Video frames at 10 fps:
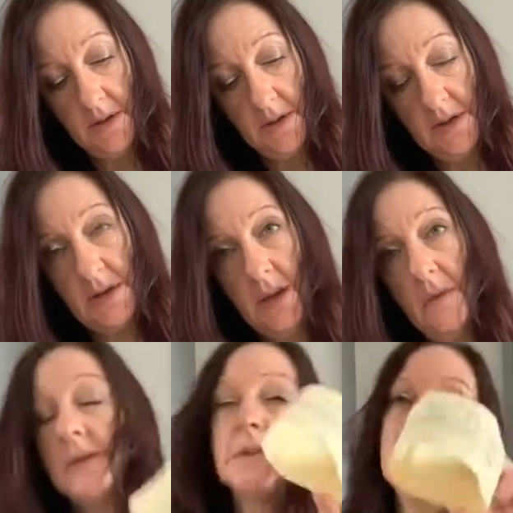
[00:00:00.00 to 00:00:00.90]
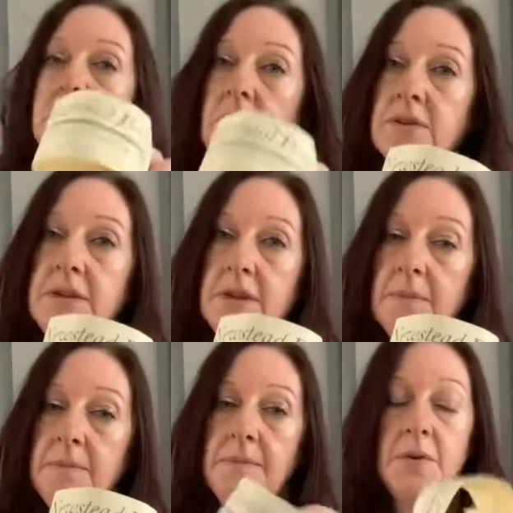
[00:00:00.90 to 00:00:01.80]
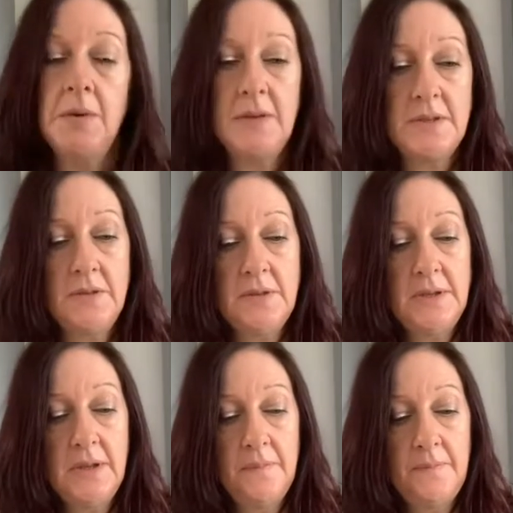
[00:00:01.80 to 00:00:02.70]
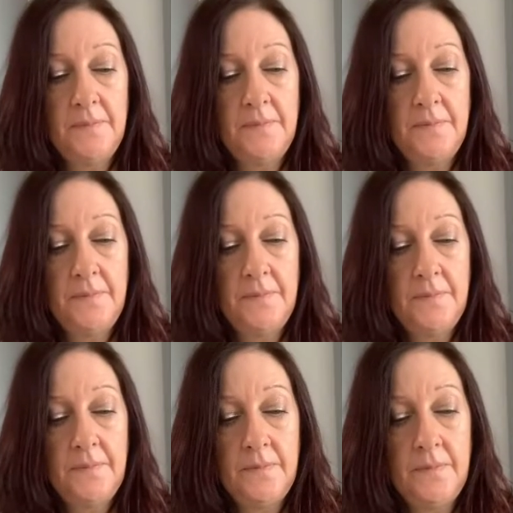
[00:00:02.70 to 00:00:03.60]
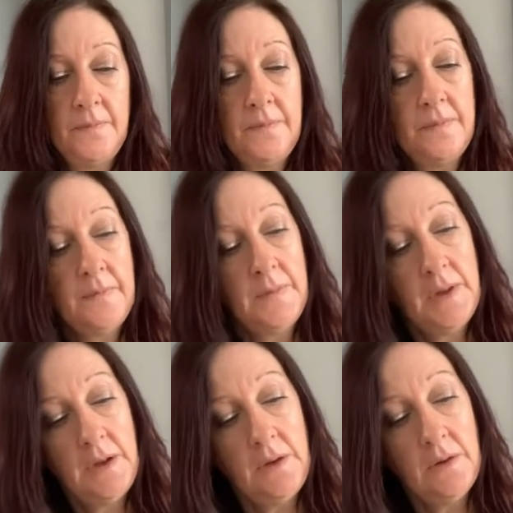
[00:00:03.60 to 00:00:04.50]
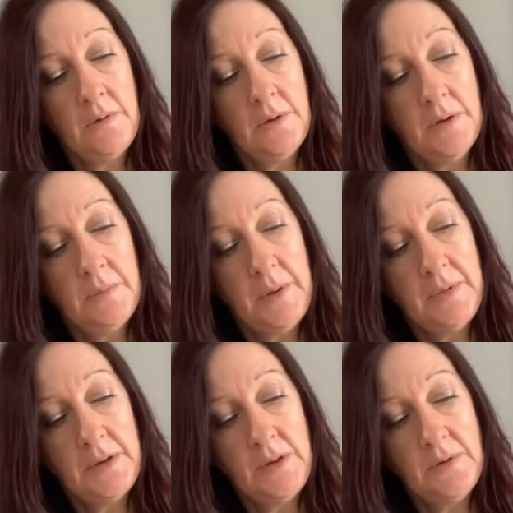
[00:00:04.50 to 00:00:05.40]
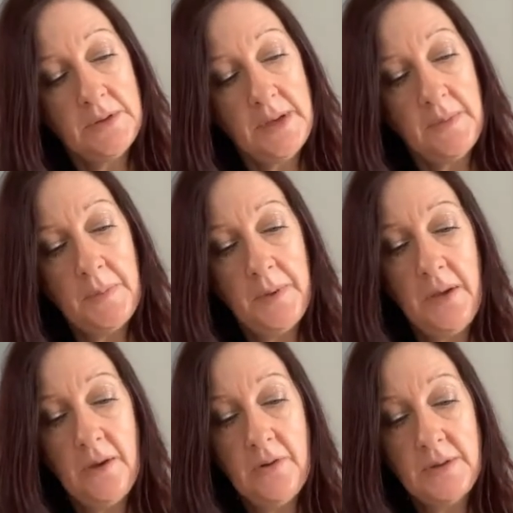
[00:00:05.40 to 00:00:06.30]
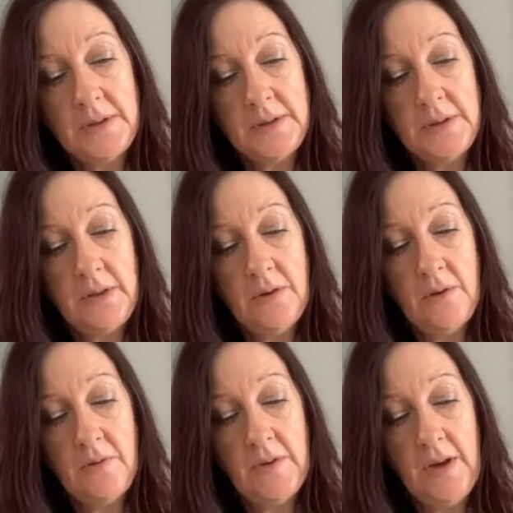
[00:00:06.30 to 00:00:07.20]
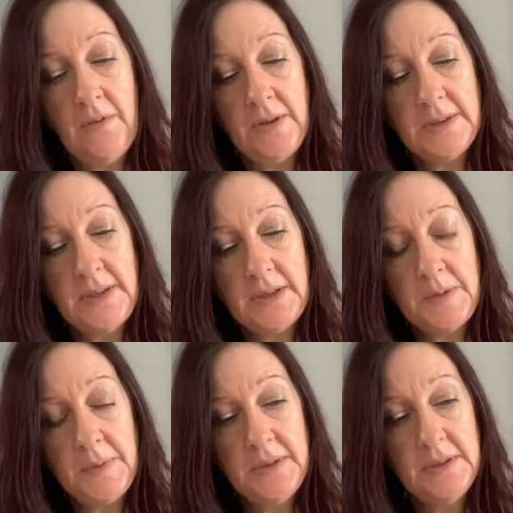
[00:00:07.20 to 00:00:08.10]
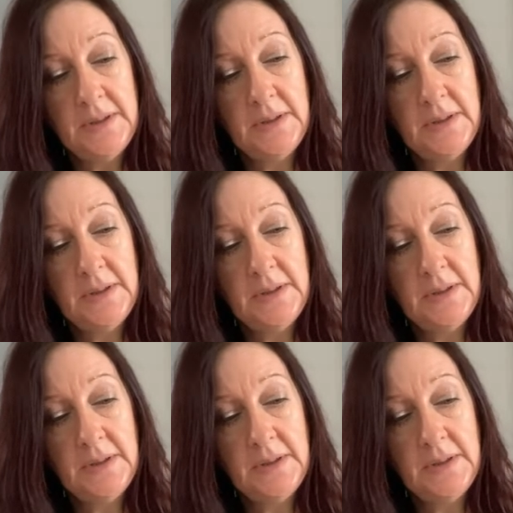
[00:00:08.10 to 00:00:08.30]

She was at Nottingham when I went to Nottingham the new, oh, maybe the Newstead Peacocks is the yarn. Velvet sixpence.